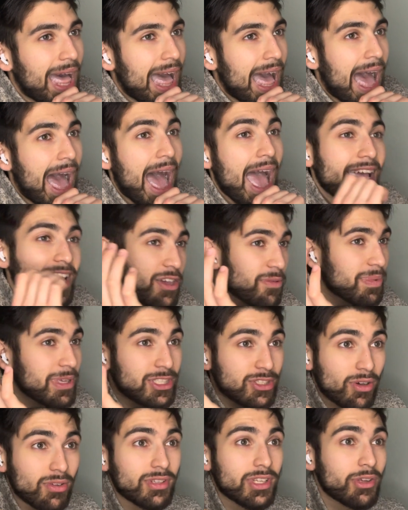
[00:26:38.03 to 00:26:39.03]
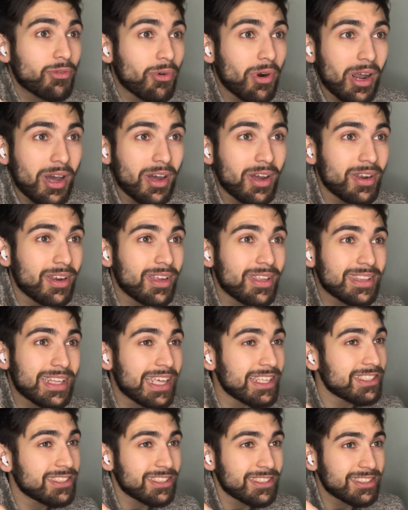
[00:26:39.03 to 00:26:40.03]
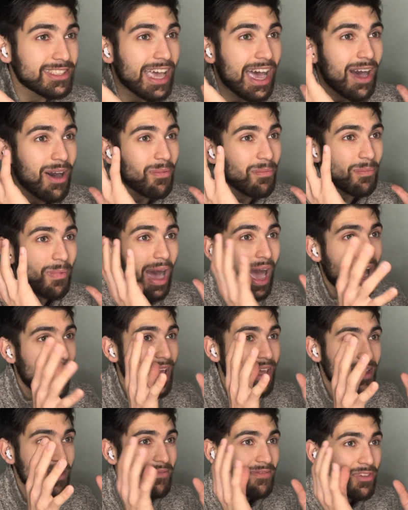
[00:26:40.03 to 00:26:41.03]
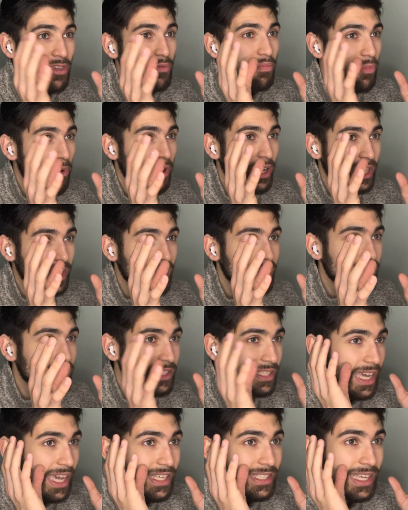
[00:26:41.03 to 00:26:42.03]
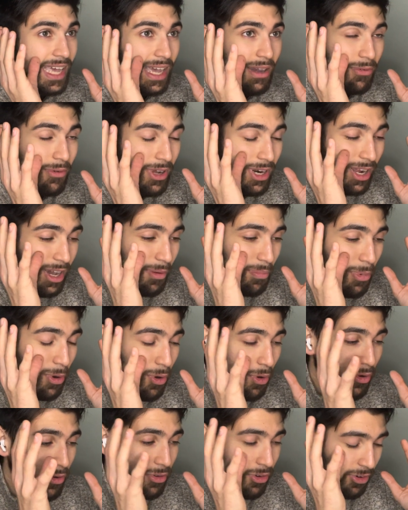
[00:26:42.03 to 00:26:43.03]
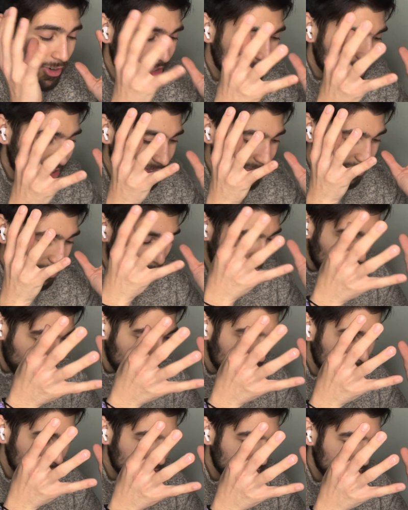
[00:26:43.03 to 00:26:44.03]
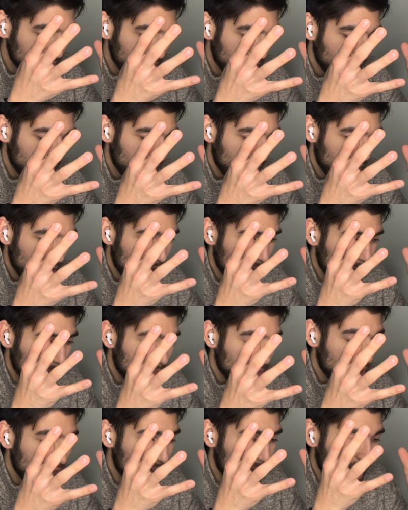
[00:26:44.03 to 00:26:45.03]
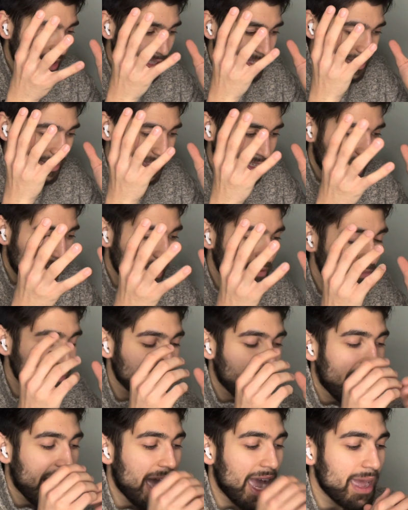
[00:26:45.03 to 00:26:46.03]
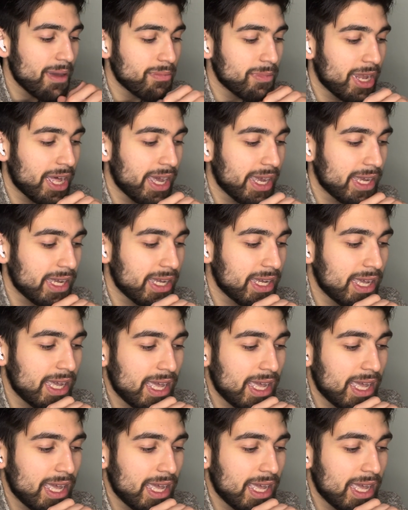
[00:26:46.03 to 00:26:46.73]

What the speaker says: I could be totally wrong. That's just how my viewpoint is. Yes, I want to uphold Christian morals, but at the same time, like,